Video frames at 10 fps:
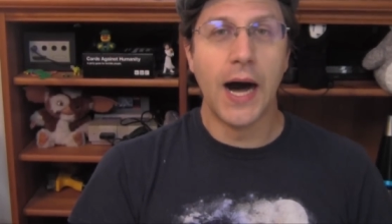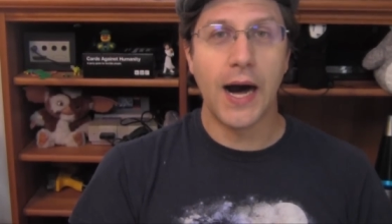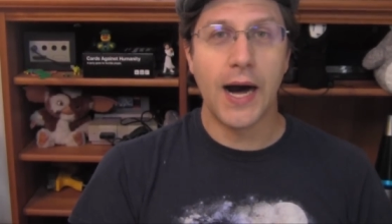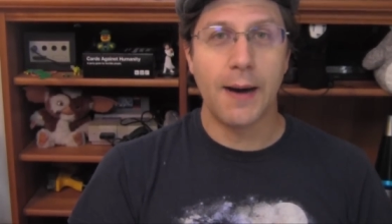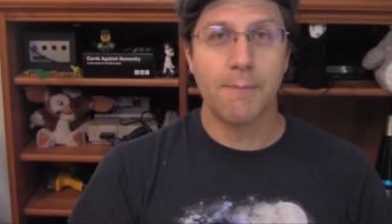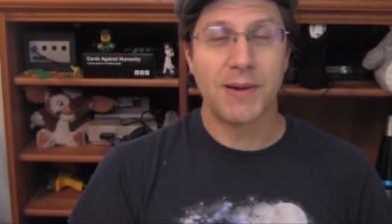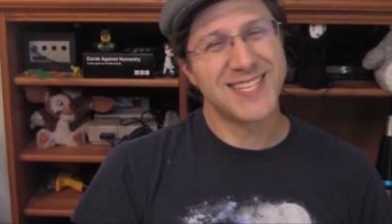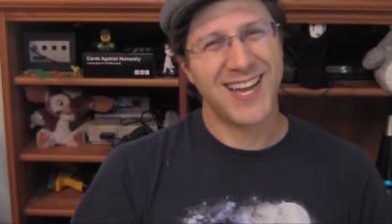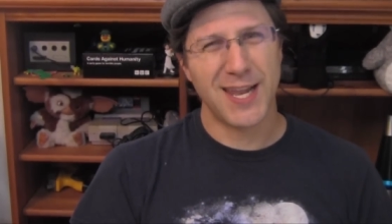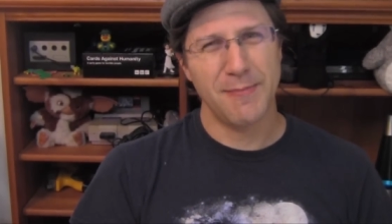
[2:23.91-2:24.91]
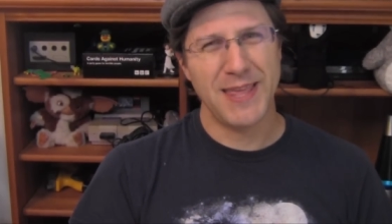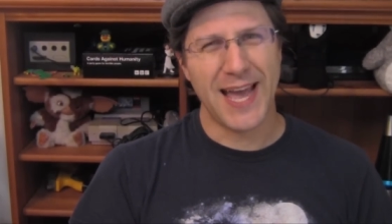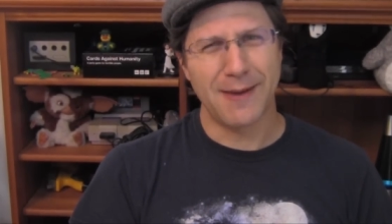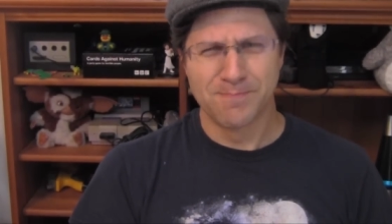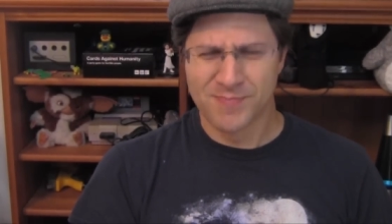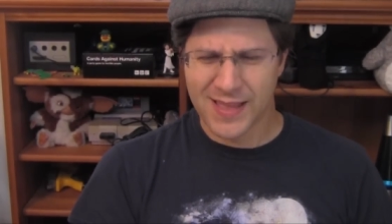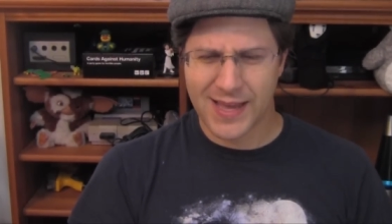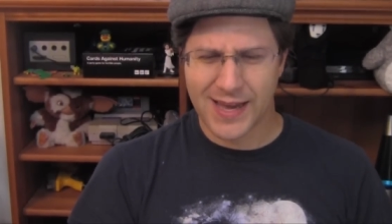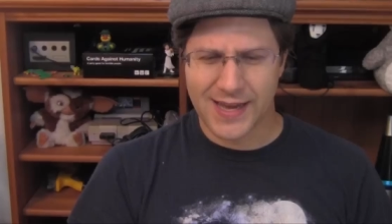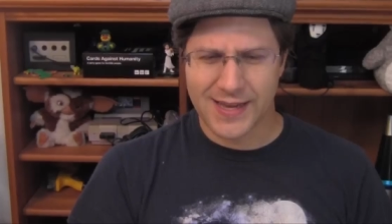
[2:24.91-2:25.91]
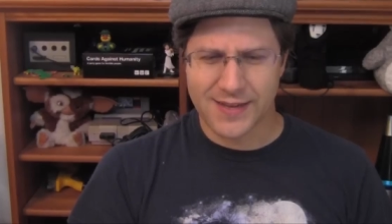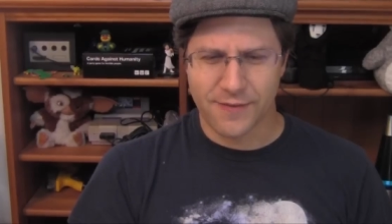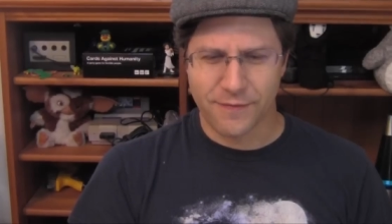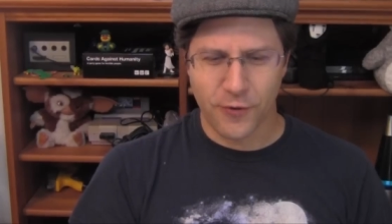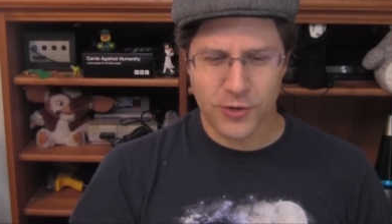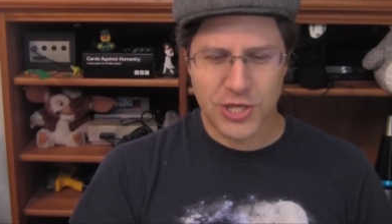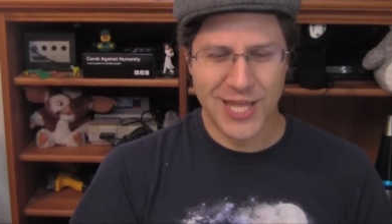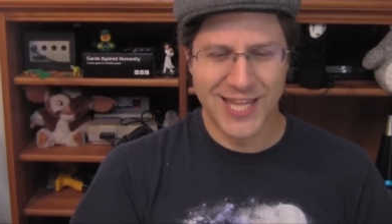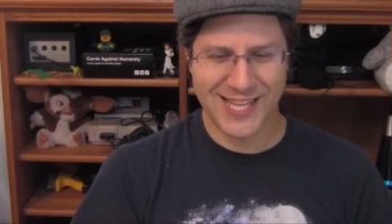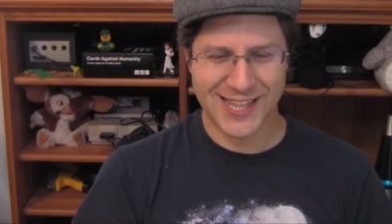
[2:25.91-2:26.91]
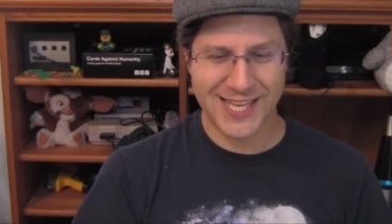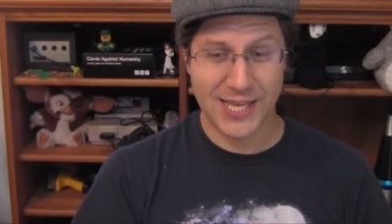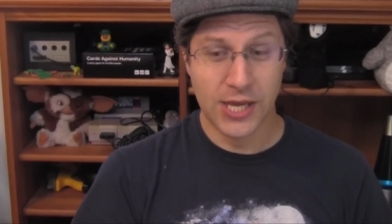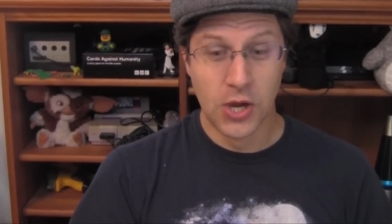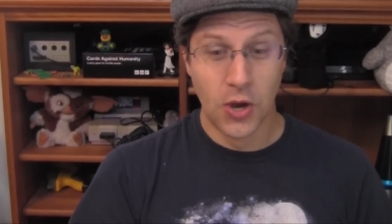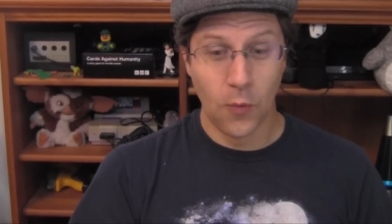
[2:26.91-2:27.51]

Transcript: Um, but it's not going to be that. Uh, and unfortunately,